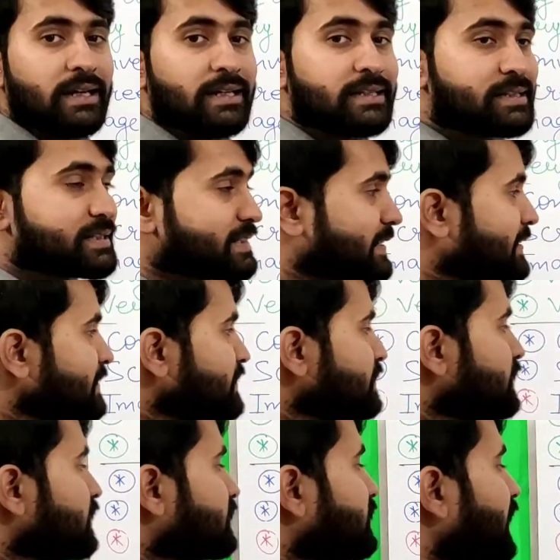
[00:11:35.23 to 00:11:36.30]
Since
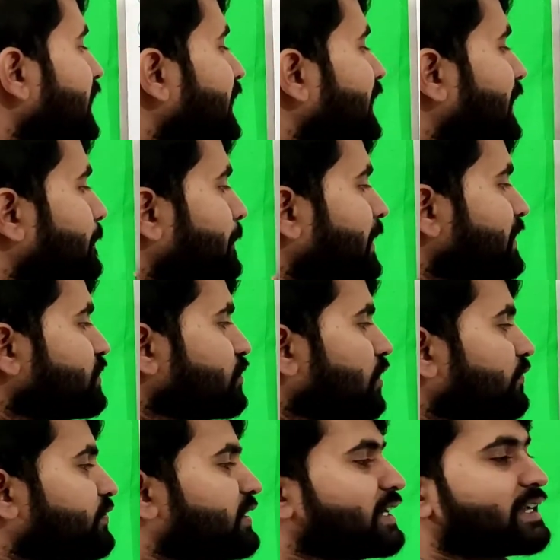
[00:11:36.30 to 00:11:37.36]
the image
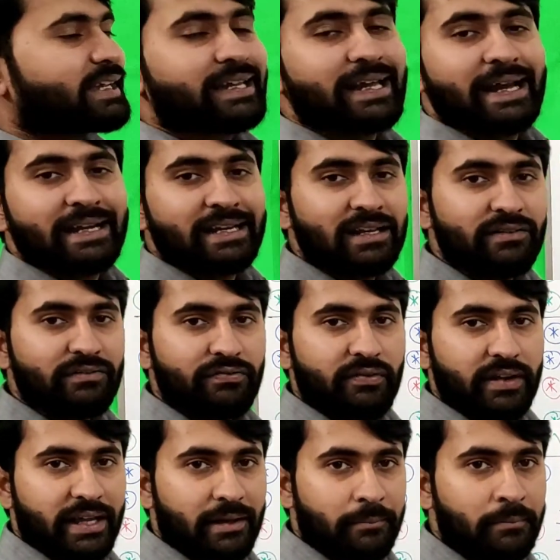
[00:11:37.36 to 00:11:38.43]
of the candle
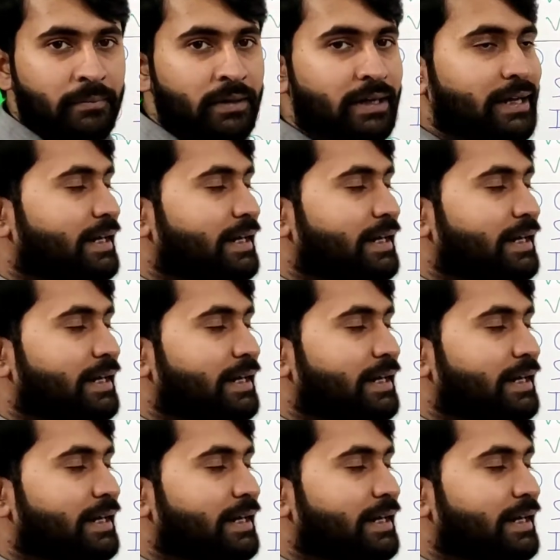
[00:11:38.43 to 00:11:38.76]
flame,